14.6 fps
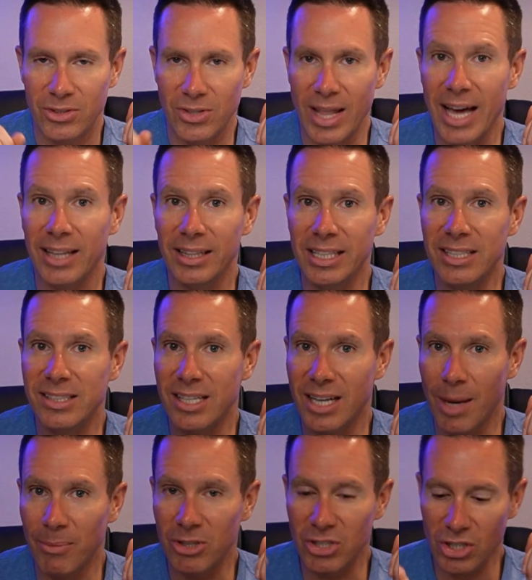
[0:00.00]
So that leads to
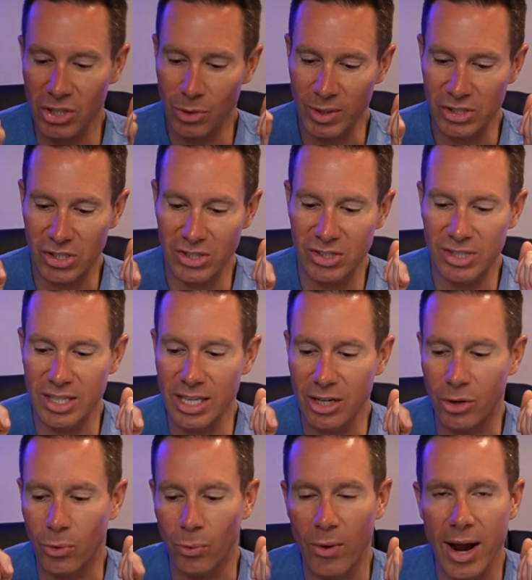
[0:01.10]
number 2, which is the
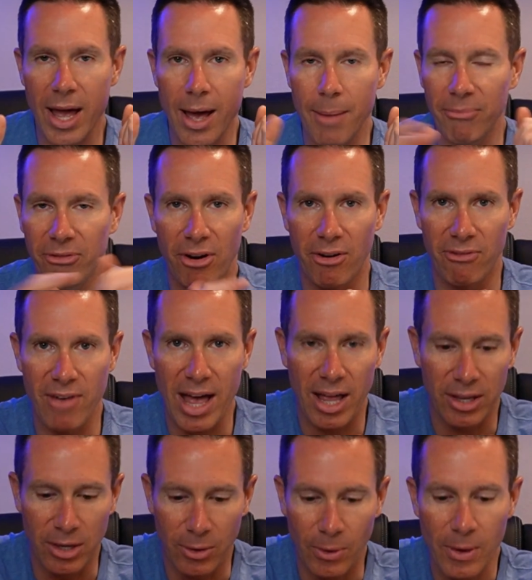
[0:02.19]
Graham fair
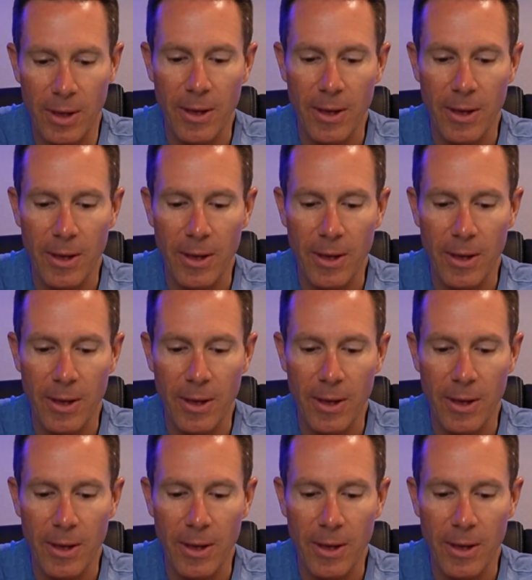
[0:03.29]
value.